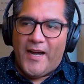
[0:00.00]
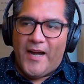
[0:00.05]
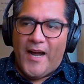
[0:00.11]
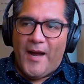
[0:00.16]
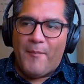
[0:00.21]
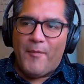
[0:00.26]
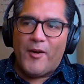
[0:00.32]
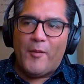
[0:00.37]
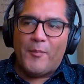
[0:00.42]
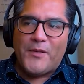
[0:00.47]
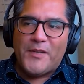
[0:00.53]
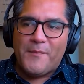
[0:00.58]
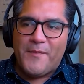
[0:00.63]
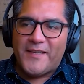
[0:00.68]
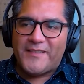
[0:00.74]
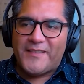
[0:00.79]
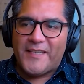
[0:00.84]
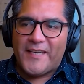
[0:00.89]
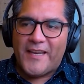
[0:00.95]
I'm an
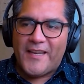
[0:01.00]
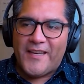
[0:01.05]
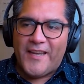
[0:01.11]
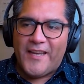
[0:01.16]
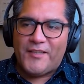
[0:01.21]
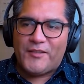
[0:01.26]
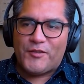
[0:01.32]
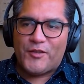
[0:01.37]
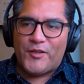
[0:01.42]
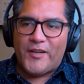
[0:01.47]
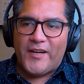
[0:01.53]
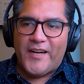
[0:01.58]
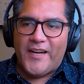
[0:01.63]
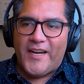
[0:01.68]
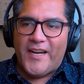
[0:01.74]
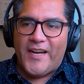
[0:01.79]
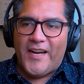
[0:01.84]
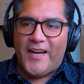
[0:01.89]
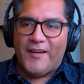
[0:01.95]
optimistic in
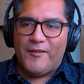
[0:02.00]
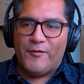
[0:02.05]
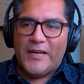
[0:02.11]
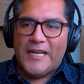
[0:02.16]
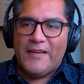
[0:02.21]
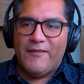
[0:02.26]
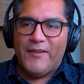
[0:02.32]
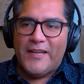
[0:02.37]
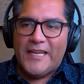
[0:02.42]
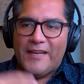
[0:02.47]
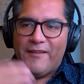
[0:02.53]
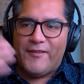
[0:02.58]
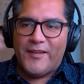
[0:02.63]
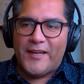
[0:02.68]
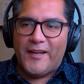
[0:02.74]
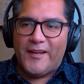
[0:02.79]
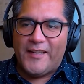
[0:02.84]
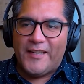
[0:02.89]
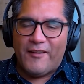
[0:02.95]
nature. I really believe
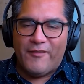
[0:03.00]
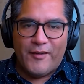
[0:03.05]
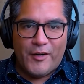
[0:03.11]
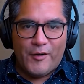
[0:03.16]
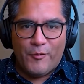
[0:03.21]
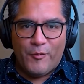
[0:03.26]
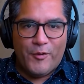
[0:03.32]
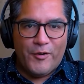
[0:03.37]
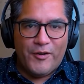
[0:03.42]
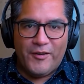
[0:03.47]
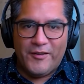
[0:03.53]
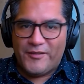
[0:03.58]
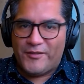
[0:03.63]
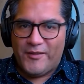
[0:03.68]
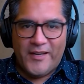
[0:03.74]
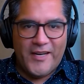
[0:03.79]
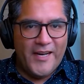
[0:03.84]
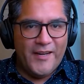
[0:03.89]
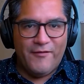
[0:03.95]
in a better world.
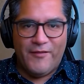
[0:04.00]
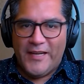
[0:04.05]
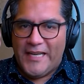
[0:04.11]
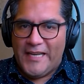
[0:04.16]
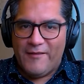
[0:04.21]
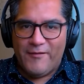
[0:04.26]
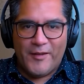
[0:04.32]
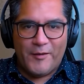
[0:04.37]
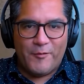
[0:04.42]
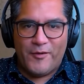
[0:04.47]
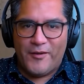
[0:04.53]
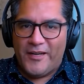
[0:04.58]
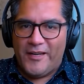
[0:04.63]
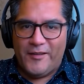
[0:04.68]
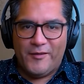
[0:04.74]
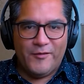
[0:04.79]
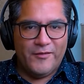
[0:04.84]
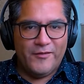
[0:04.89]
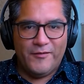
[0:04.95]
So I believe that we're
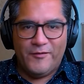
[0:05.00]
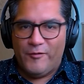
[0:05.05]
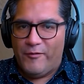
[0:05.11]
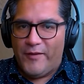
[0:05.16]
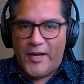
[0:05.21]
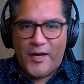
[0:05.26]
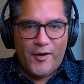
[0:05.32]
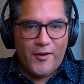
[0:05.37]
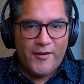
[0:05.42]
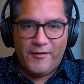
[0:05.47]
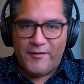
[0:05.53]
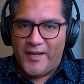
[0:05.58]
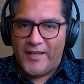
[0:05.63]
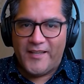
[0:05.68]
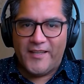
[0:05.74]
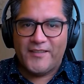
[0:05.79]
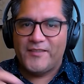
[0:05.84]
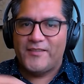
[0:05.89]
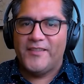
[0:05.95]
going to do better,
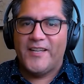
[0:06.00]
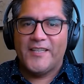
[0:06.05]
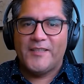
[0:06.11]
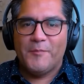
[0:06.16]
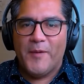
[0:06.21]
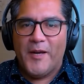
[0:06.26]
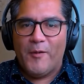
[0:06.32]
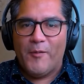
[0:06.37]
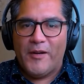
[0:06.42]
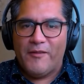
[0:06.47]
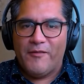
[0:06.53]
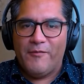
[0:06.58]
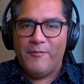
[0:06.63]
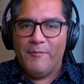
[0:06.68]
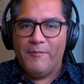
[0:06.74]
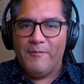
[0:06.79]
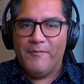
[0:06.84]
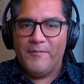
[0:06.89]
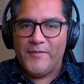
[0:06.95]
right? That's my way of,
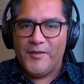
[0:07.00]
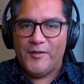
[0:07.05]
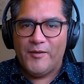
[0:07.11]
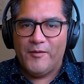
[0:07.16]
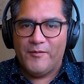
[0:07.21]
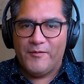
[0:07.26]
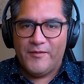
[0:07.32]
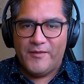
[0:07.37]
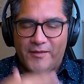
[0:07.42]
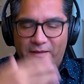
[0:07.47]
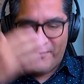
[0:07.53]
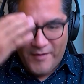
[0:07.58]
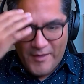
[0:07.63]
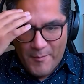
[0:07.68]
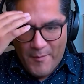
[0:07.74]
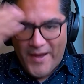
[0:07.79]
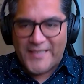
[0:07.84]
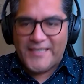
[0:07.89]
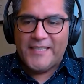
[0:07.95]

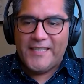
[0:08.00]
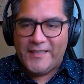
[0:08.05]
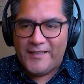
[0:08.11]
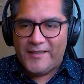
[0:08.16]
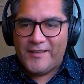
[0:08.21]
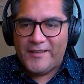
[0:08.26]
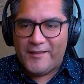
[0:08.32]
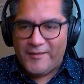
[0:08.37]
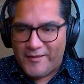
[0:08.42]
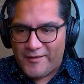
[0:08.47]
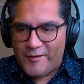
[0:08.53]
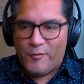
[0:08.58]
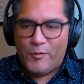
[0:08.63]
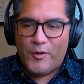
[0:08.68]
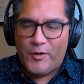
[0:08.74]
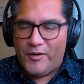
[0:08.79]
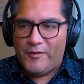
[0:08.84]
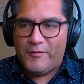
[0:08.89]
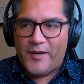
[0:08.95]
imagining the
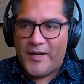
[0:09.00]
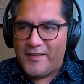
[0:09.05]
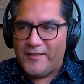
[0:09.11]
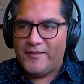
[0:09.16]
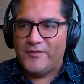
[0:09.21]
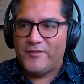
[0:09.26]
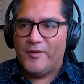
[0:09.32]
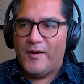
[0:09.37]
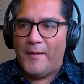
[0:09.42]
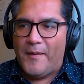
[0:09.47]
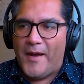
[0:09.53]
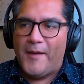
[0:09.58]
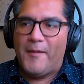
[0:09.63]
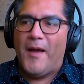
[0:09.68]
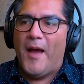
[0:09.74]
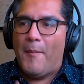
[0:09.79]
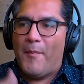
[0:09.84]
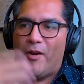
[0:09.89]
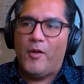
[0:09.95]
world, right? So
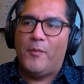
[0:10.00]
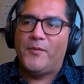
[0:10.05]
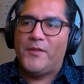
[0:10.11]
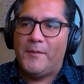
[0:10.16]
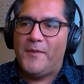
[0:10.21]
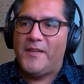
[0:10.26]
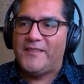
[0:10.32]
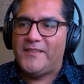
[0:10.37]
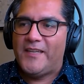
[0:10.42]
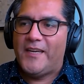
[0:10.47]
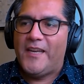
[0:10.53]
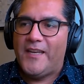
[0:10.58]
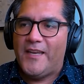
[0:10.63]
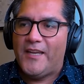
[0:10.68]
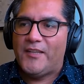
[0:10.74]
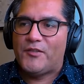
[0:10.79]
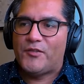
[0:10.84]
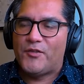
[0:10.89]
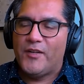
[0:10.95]
I'm an optimistic in
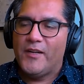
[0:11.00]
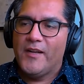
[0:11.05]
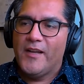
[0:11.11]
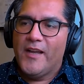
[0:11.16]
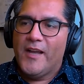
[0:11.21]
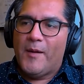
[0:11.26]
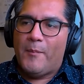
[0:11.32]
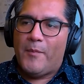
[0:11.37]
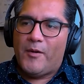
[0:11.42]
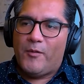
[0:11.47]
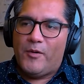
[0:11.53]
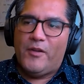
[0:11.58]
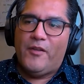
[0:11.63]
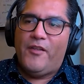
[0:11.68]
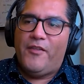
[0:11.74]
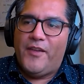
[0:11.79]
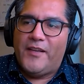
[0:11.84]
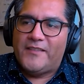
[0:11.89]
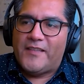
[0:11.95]
nature. But one of
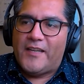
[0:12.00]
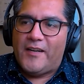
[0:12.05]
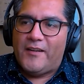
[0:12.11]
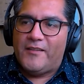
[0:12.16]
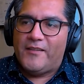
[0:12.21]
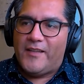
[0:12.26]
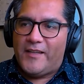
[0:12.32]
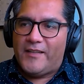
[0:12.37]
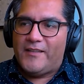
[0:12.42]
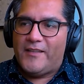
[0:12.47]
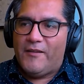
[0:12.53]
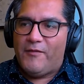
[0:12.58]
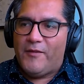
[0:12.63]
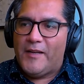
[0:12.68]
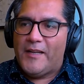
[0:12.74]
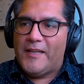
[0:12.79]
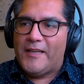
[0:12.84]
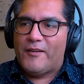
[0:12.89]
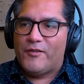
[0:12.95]
the things that
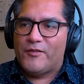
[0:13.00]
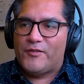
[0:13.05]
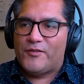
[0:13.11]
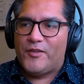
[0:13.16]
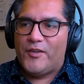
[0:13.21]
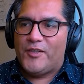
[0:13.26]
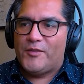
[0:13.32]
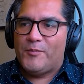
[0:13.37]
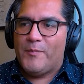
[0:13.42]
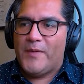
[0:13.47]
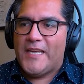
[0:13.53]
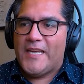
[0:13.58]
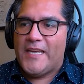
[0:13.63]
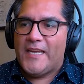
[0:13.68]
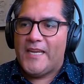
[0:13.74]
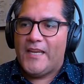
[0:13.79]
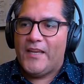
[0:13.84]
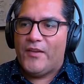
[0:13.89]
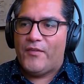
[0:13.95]
definitely concerns
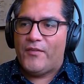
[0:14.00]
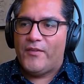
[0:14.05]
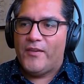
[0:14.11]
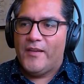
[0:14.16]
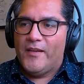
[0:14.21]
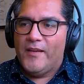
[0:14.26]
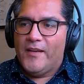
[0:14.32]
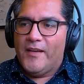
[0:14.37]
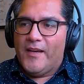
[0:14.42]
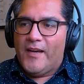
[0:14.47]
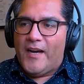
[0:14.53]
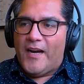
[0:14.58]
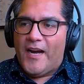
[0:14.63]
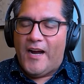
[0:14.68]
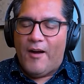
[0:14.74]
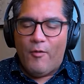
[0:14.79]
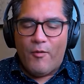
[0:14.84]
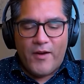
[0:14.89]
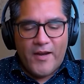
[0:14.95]
me is
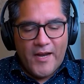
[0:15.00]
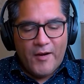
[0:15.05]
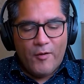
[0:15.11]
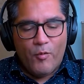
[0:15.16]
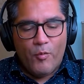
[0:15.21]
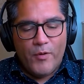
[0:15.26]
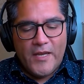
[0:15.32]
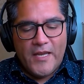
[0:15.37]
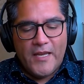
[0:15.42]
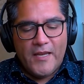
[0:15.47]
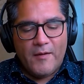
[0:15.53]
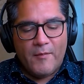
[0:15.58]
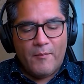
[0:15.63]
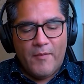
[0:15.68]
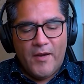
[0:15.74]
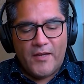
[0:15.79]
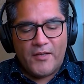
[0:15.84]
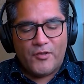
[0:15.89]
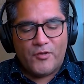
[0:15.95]
how can we
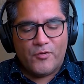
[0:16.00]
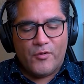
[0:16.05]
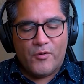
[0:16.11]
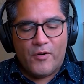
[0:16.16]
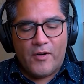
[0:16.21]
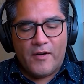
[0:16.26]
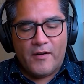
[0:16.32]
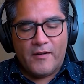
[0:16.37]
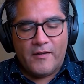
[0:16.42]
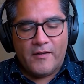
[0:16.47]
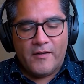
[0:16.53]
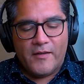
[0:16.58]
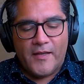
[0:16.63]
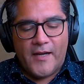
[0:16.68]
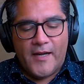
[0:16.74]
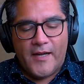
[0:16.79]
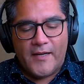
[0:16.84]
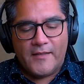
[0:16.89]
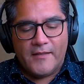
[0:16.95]
make sure
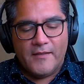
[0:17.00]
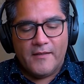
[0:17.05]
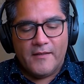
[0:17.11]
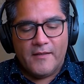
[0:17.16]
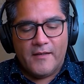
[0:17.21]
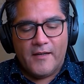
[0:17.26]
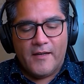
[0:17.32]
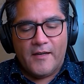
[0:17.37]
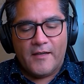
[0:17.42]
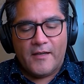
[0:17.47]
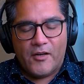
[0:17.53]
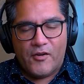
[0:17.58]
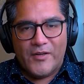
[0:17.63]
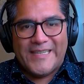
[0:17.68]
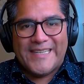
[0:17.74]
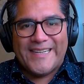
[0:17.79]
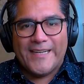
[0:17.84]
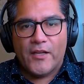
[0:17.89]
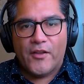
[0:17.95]
that
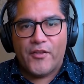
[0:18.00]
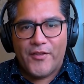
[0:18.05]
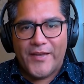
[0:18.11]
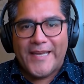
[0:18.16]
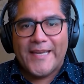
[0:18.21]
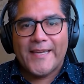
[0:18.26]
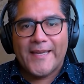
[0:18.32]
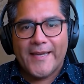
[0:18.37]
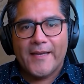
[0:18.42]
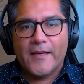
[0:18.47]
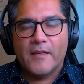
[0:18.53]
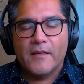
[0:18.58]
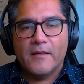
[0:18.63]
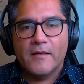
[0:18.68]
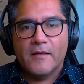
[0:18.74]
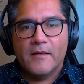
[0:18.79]
critical thinking,